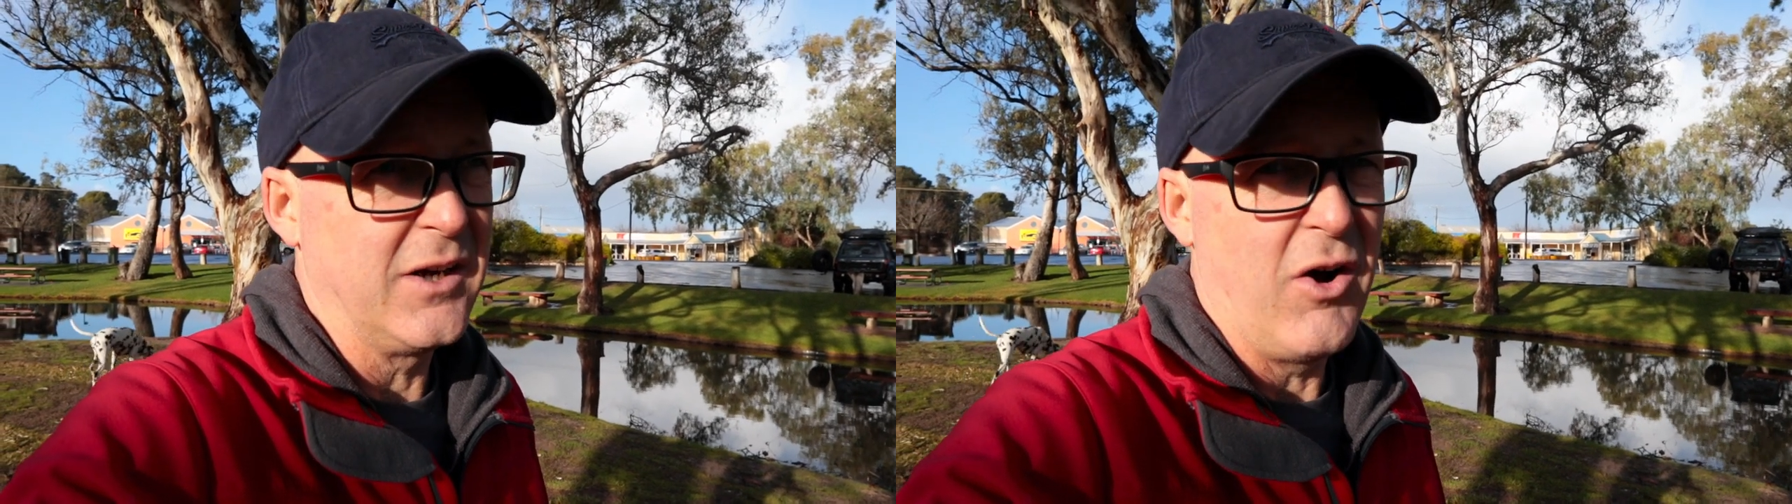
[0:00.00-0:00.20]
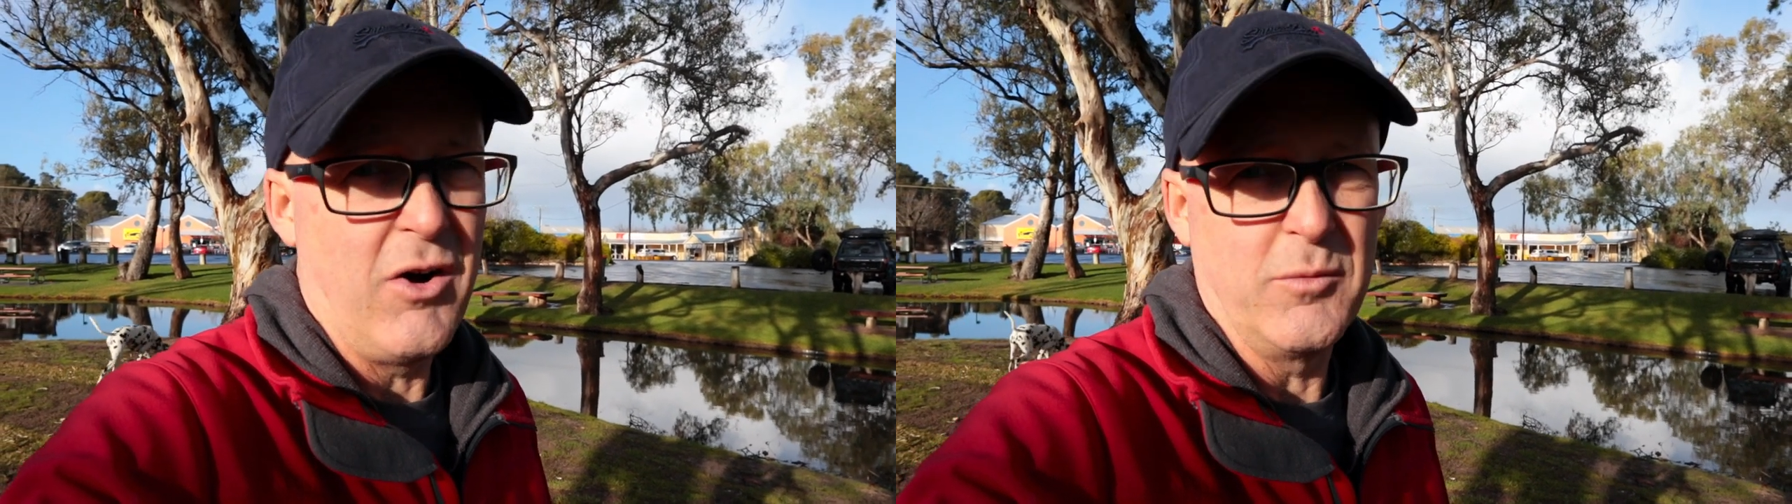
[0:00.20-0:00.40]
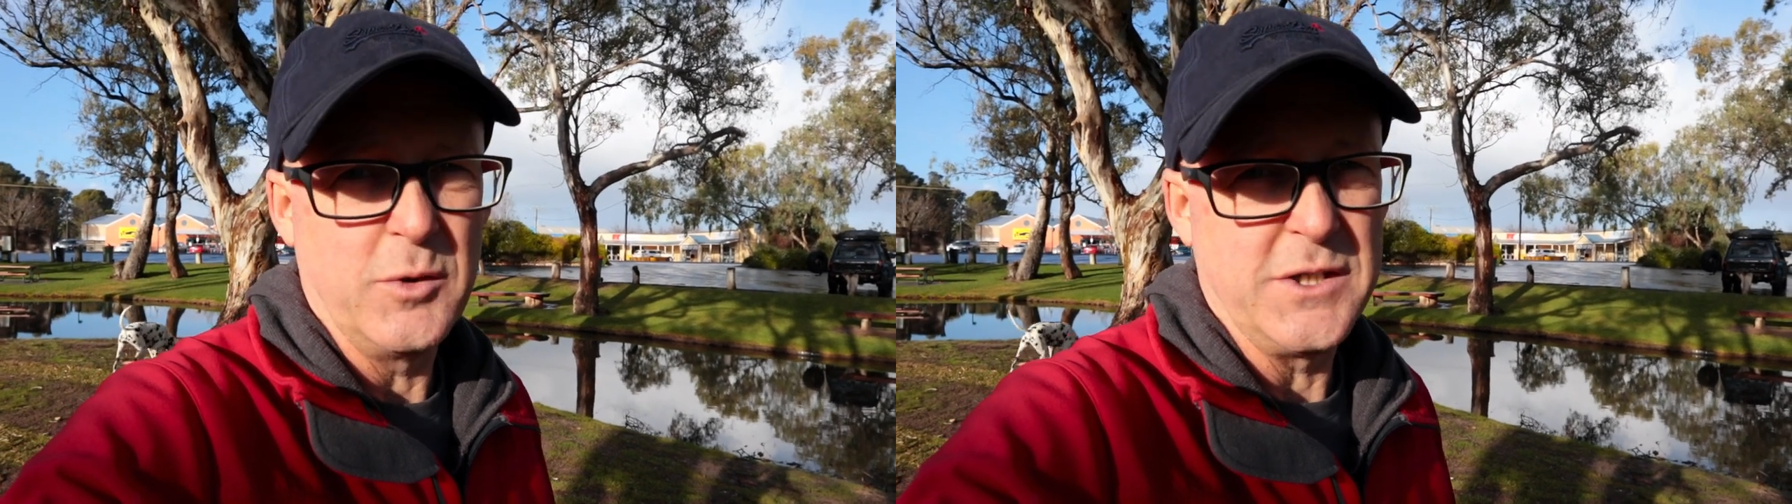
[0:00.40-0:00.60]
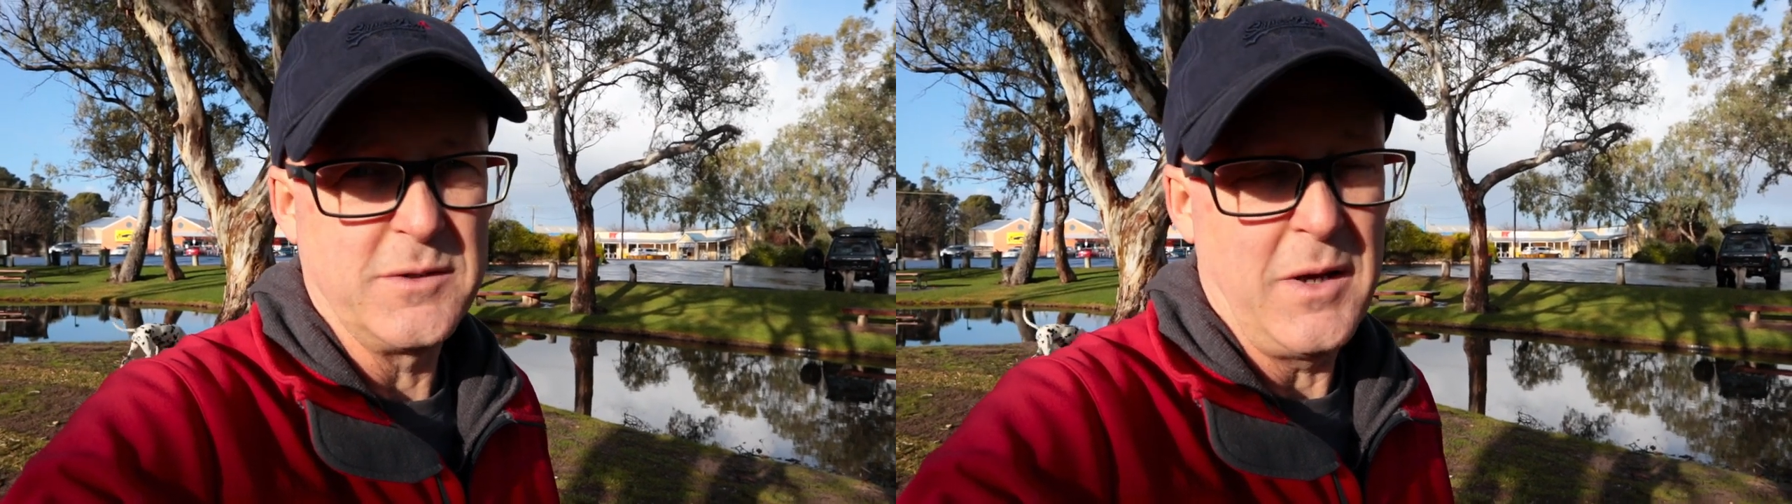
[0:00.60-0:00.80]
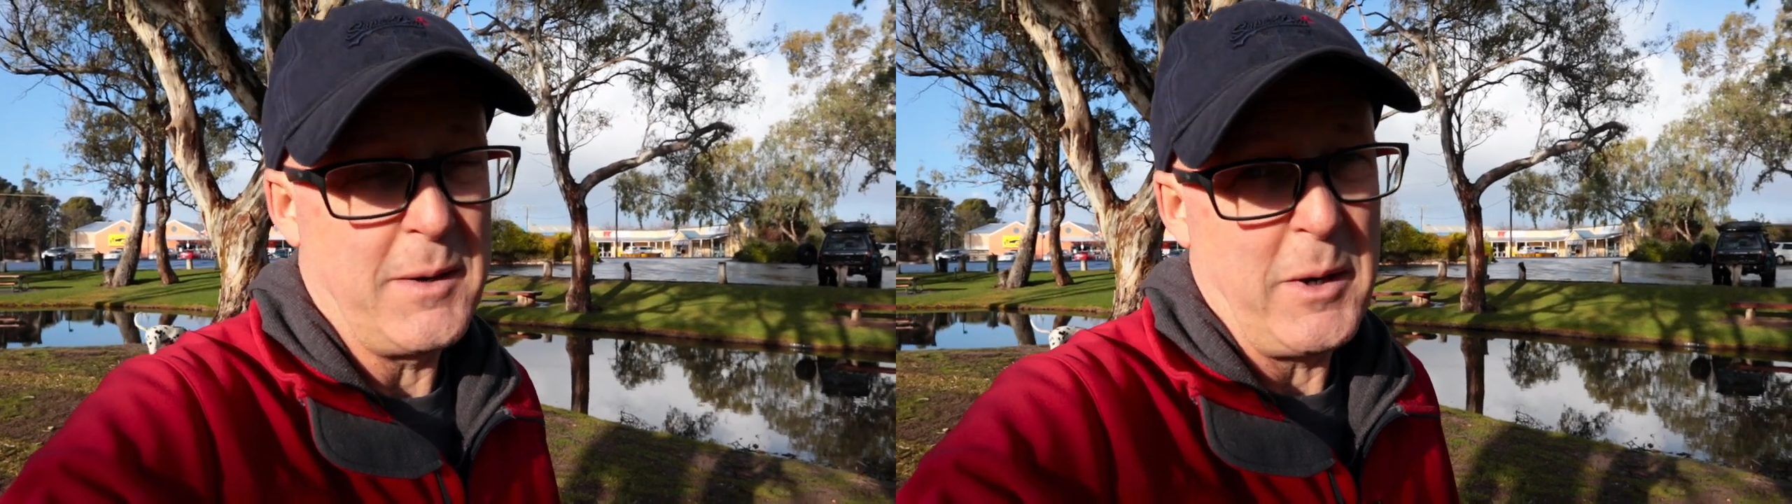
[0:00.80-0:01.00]
gone, which is
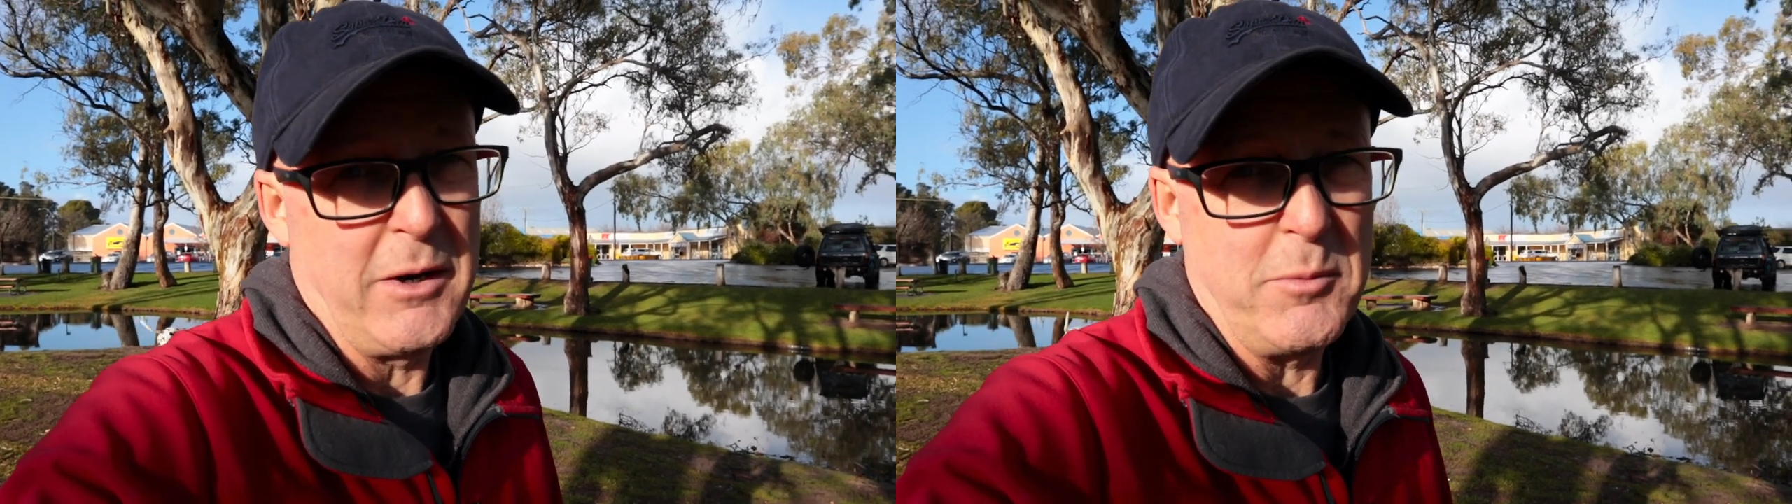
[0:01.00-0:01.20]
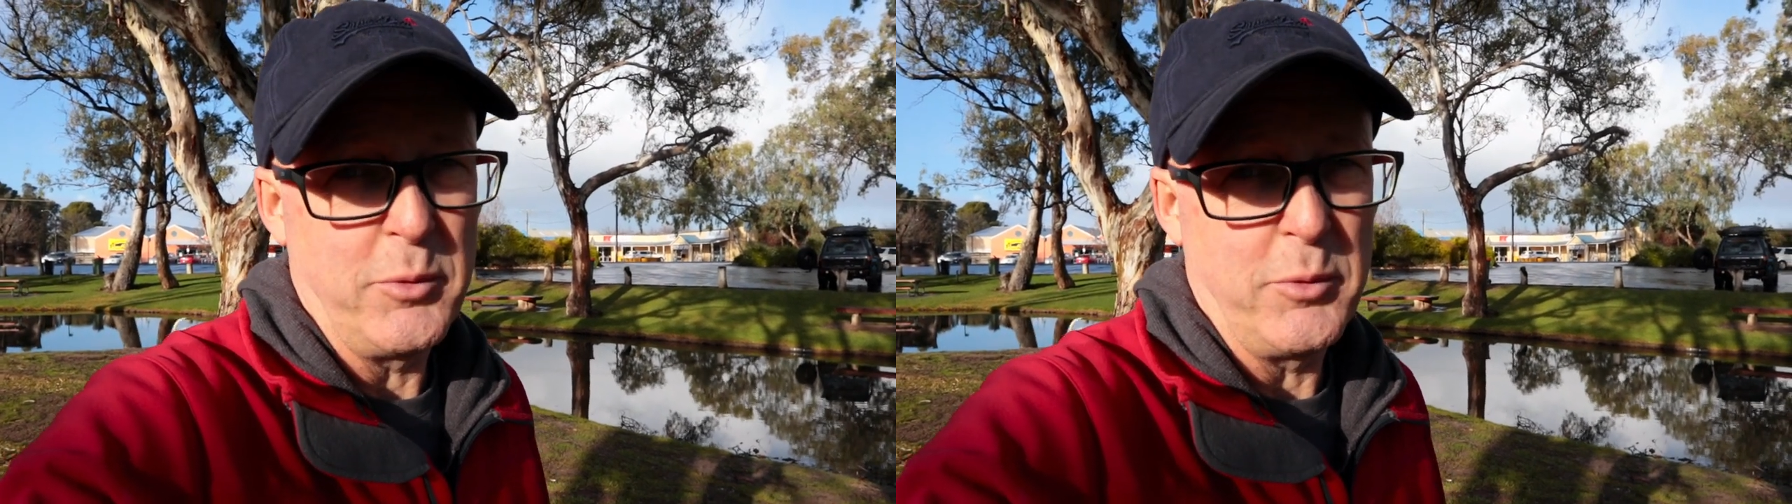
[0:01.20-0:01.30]
apparently